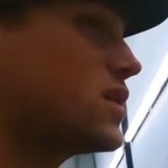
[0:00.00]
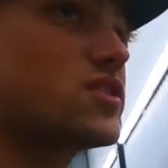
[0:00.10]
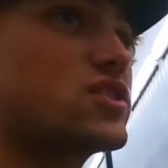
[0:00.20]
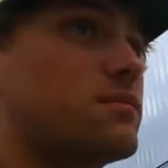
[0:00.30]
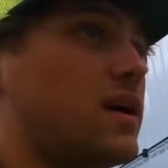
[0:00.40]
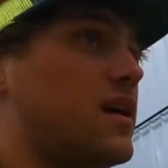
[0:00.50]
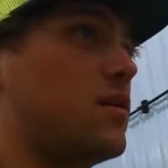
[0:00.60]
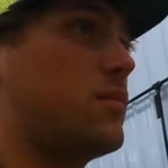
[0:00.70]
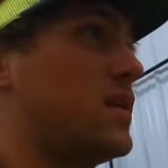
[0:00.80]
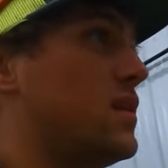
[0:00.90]
which in my
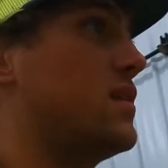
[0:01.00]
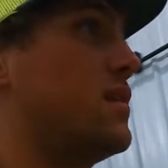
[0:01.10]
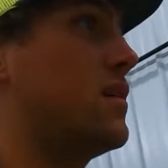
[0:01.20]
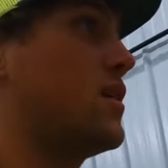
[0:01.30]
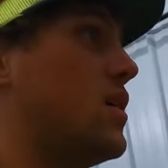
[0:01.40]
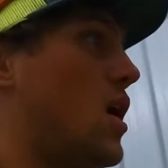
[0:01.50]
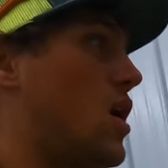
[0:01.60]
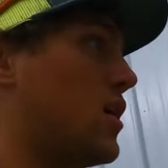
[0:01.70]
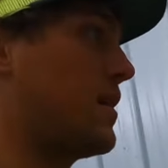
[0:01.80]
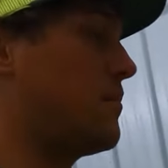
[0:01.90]
opinion
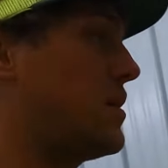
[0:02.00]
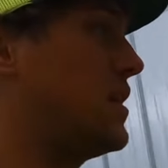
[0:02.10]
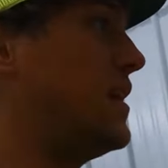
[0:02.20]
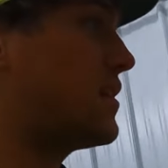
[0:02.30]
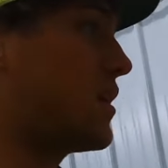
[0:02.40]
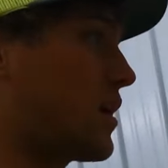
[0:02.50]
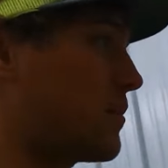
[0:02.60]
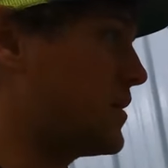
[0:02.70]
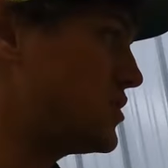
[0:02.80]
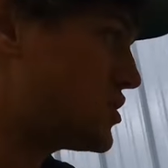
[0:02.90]
are complete
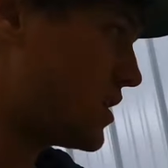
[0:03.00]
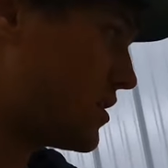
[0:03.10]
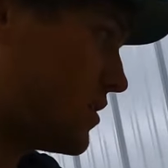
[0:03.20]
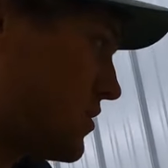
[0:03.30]
garbage